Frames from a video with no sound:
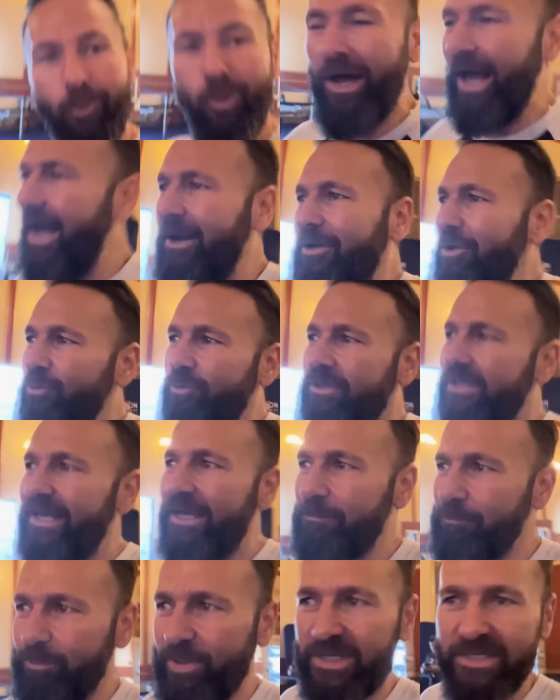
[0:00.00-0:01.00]
well, how do you
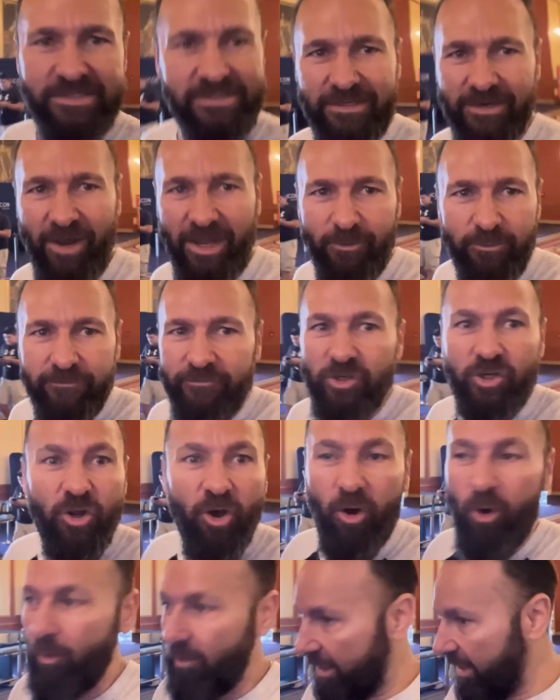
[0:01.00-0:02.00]
get pissed? I don't even
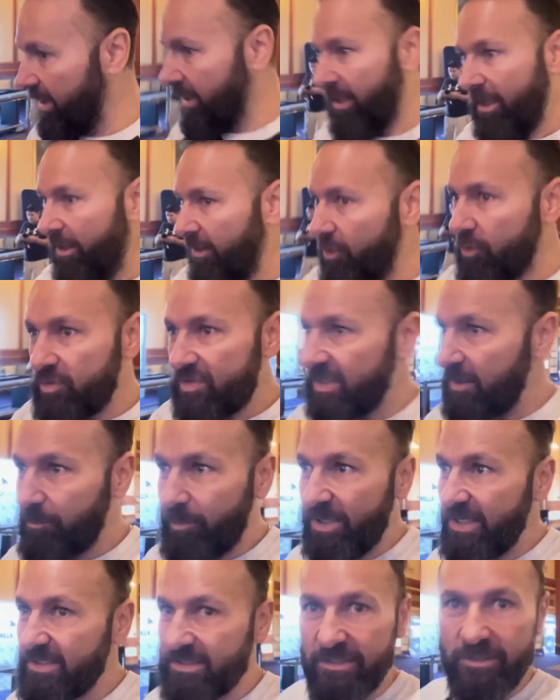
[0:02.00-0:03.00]
know. Like, you see
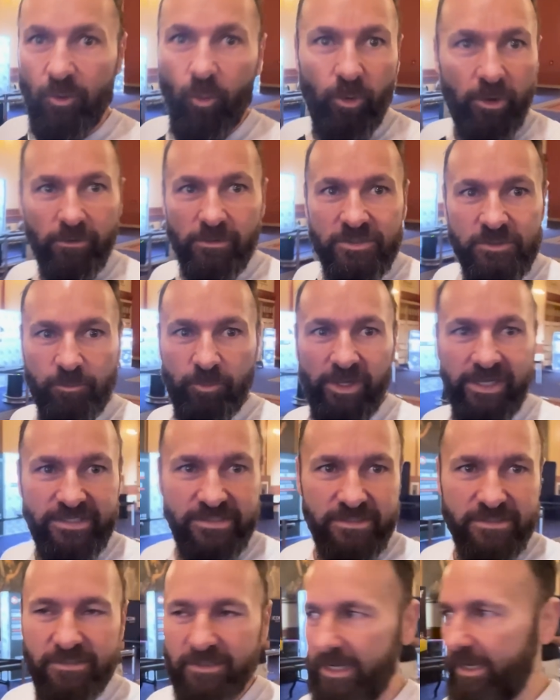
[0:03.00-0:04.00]
piss in the weirdest
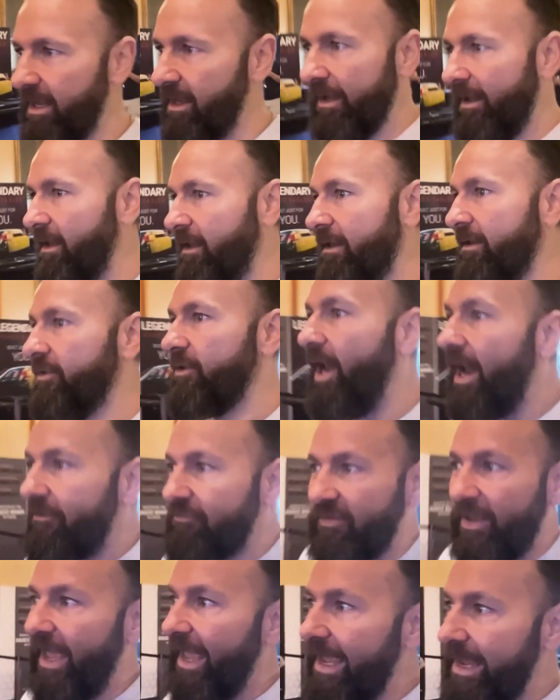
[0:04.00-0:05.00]
places. Like, you
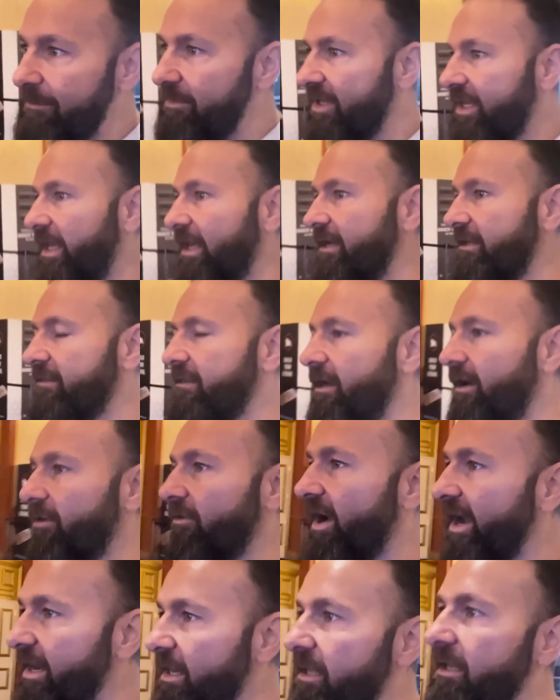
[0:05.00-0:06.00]
have to aim to get it there,
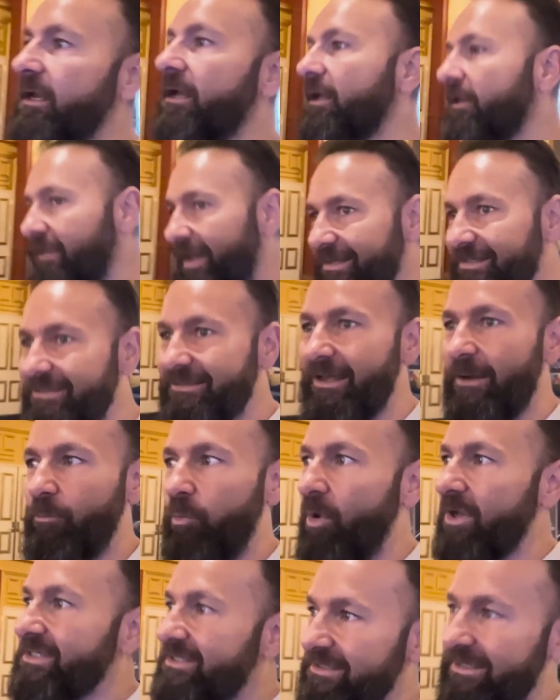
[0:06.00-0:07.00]
right? That's step
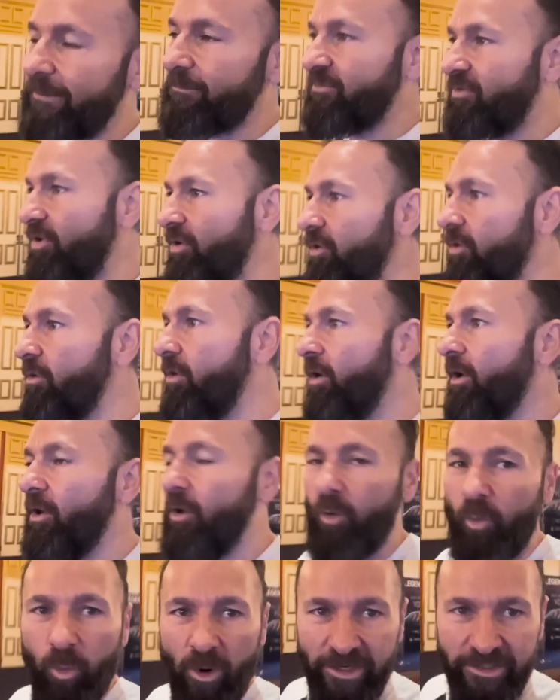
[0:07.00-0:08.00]
one. Step two,
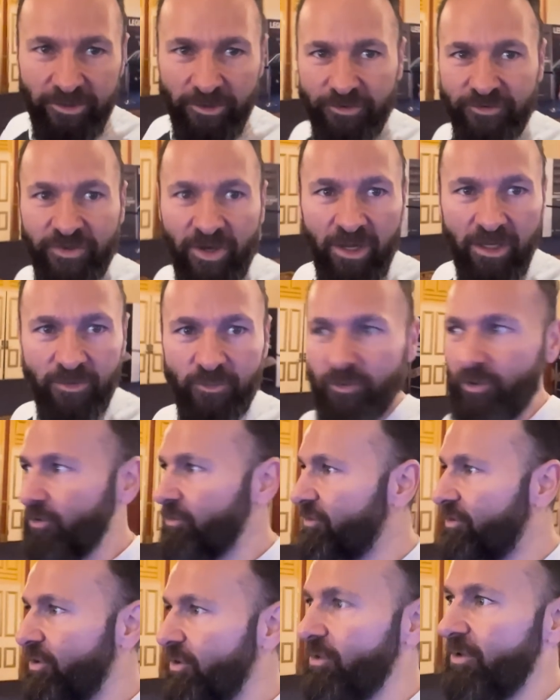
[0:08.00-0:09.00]
when you're done your
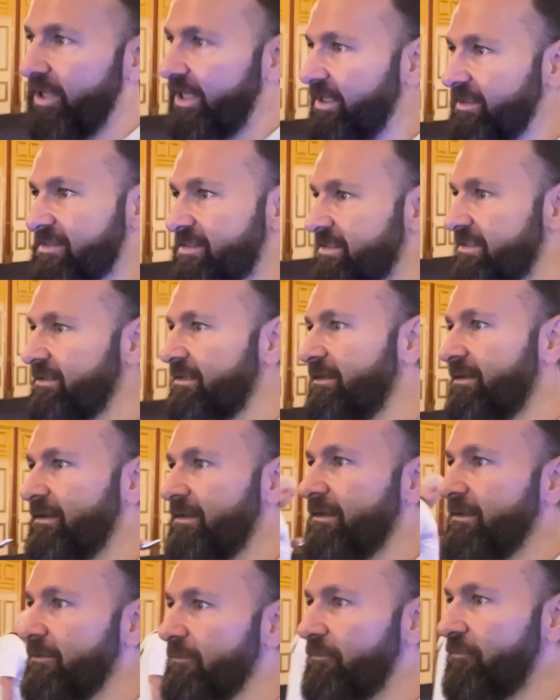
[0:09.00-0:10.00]
duties,
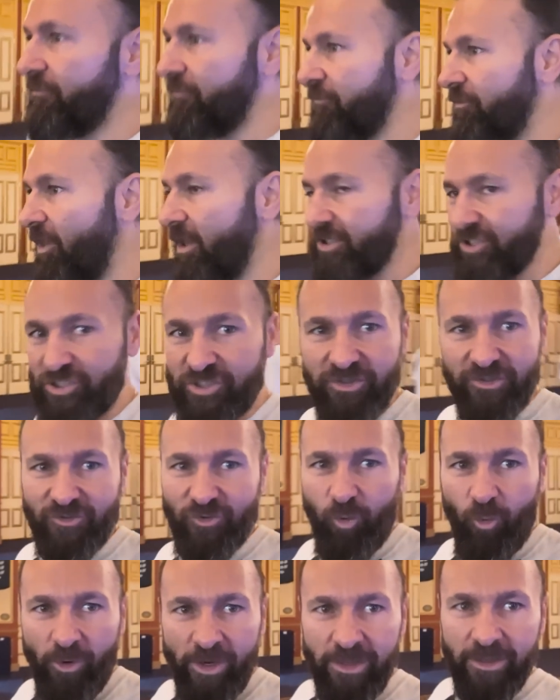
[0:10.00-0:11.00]
flush the
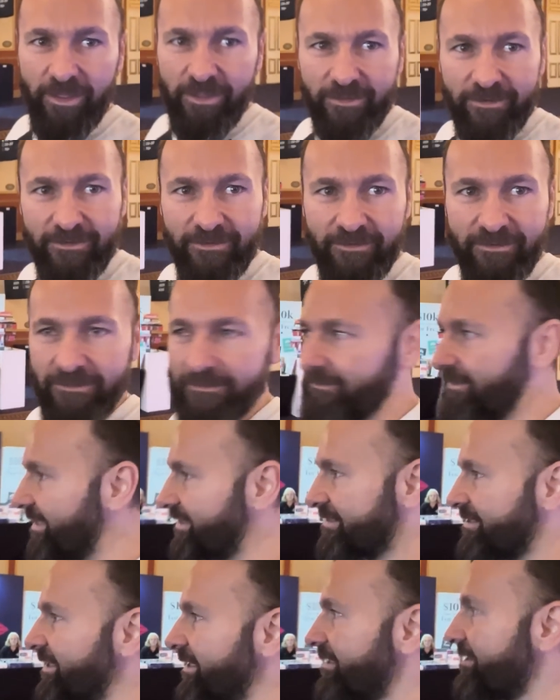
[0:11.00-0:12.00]
toilet.
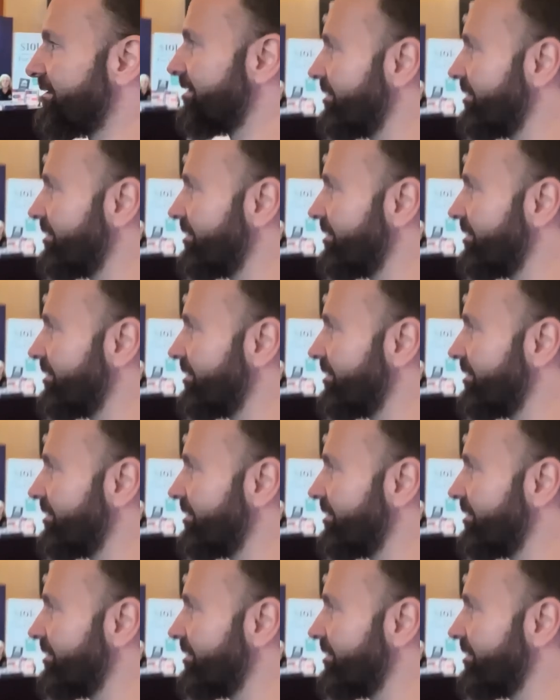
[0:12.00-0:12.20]
That's it.